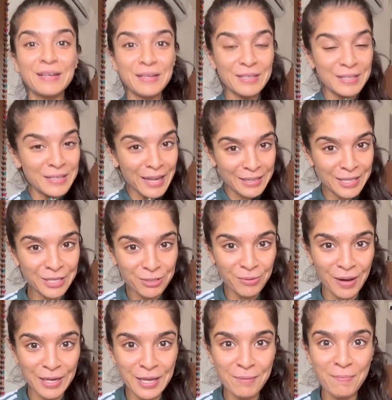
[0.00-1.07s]
nothing to
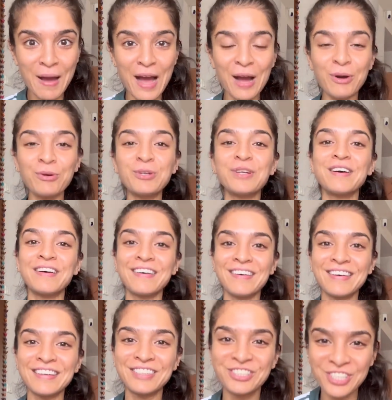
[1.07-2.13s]
worry about.
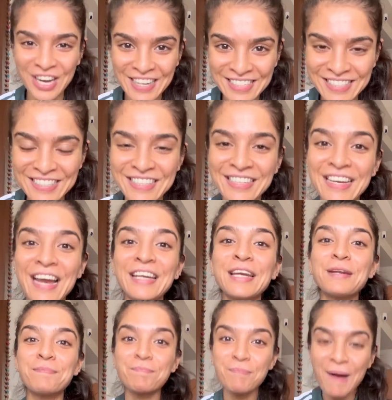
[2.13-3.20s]
Just let
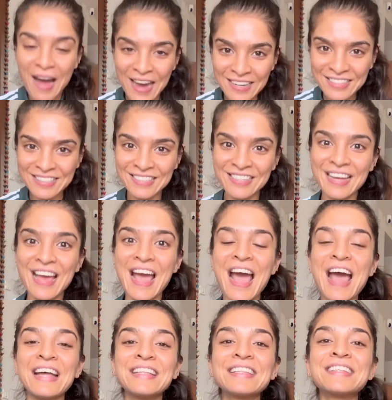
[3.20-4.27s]
it pass
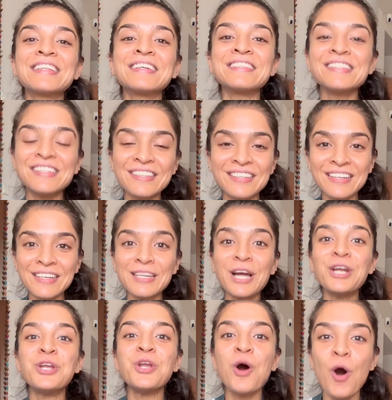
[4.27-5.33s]
and consider it a
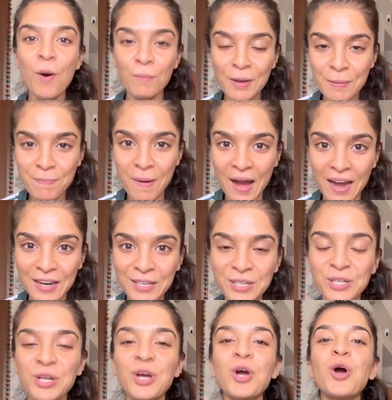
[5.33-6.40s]
normal part
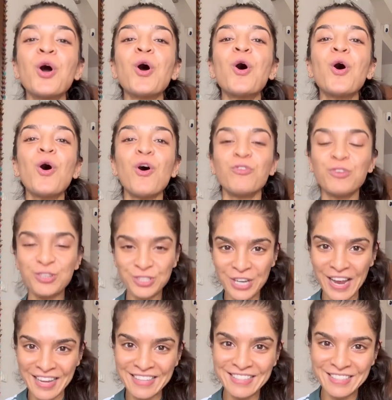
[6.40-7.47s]
of your
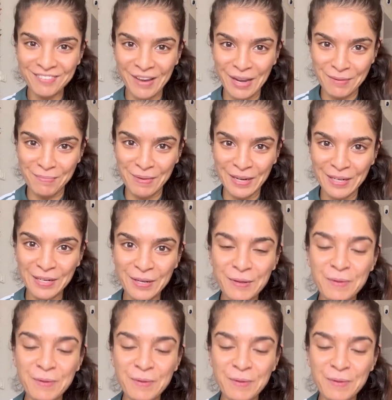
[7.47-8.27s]
child's development.